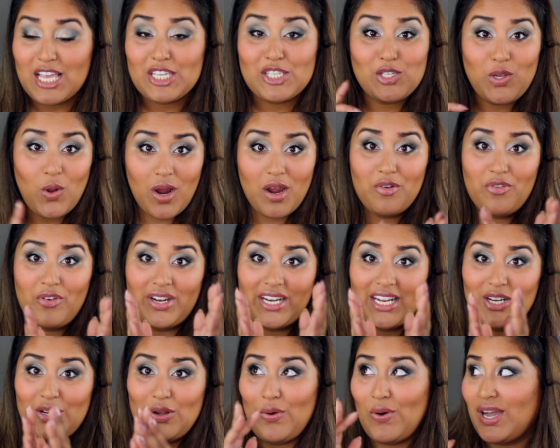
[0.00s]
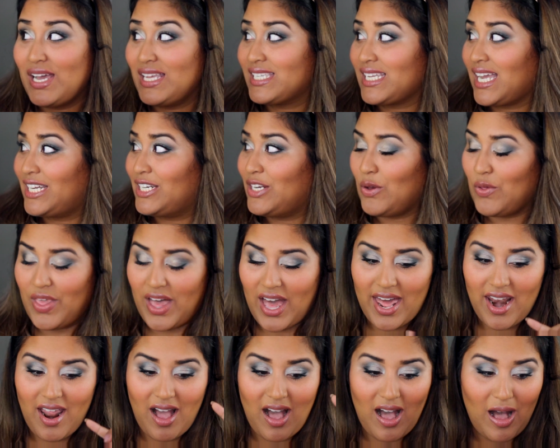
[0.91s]
Sorry for any noise. I know
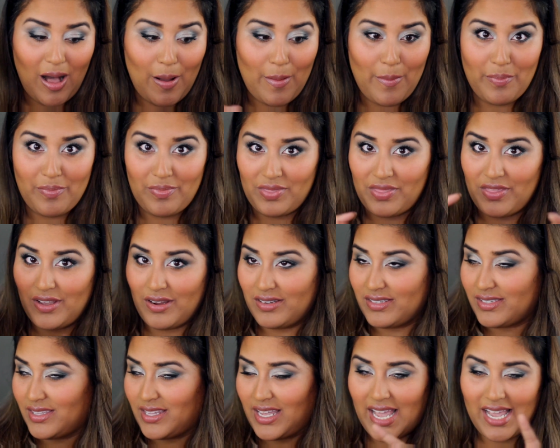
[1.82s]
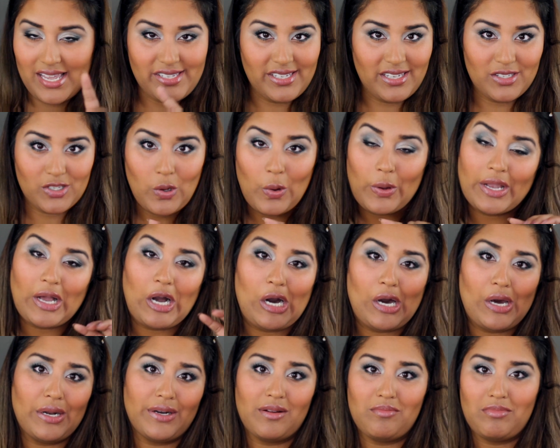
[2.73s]
that there's the ACs going
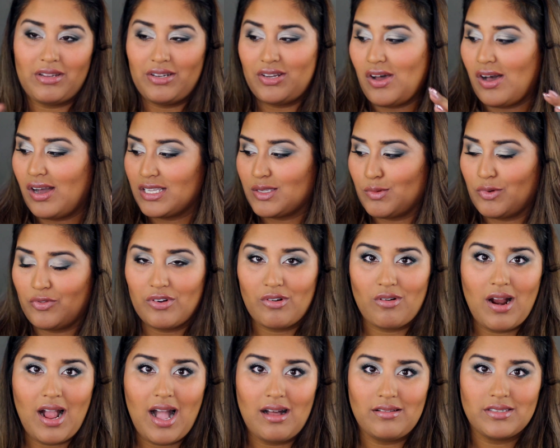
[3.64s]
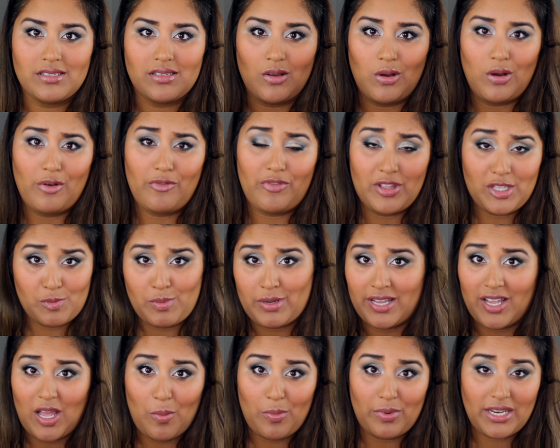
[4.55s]
on and my dog's moving around, so if it's
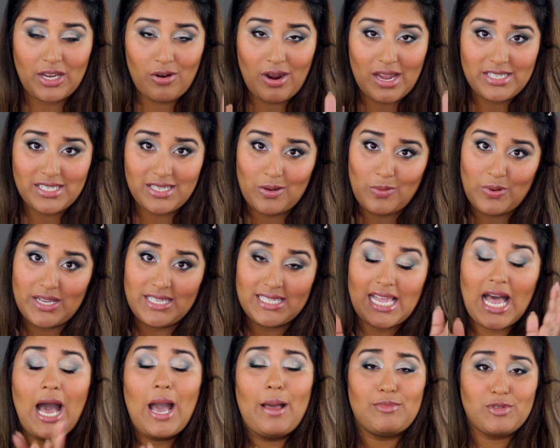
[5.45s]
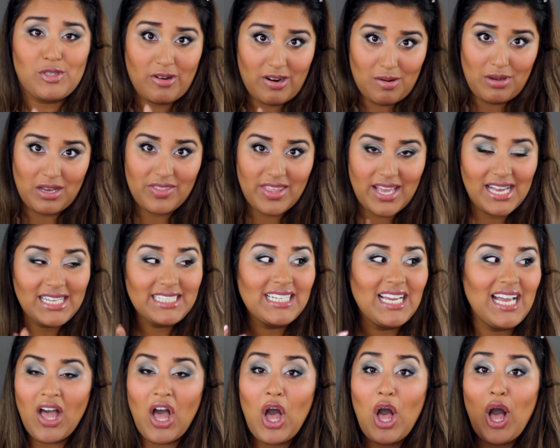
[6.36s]
picking up any crazy noise, I'm sorry about that.